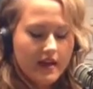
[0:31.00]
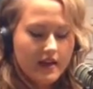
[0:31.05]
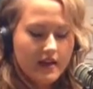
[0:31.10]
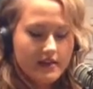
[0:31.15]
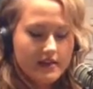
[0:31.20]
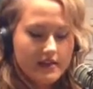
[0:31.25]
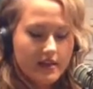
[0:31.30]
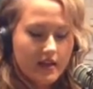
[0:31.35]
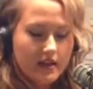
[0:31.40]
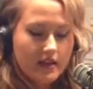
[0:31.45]

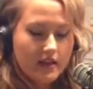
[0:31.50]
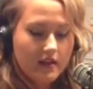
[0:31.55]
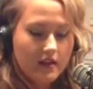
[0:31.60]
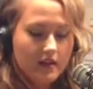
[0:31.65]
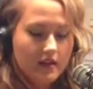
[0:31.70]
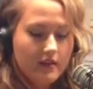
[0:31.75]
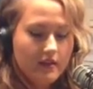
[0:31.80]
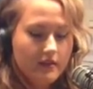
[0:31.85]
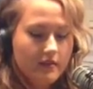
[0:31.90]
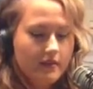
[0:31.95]
is
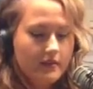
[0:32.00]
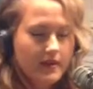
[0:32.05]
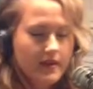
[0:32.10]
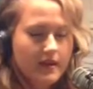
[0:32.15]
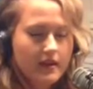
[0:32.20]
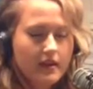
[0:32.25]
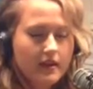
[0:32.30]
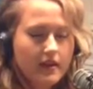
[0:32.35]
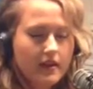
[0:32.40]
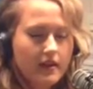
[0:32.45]
killing
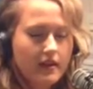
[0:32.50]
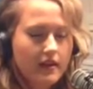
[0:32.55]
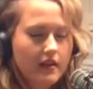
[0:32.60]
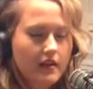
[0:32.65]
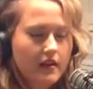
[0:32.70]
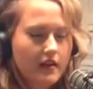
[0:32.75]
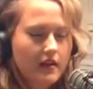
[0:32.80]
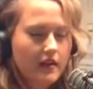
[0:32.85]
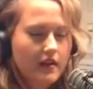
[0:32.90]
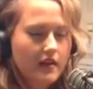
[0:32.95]

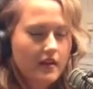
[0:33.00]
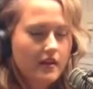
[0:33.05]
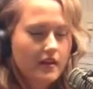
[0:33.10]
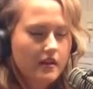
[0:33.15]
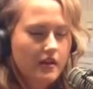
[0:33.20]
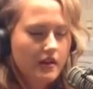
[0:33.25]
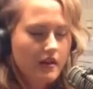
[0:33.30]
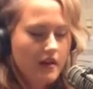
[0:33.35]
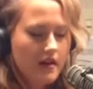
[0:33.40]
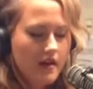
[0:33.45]

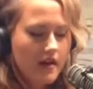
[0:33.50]
me.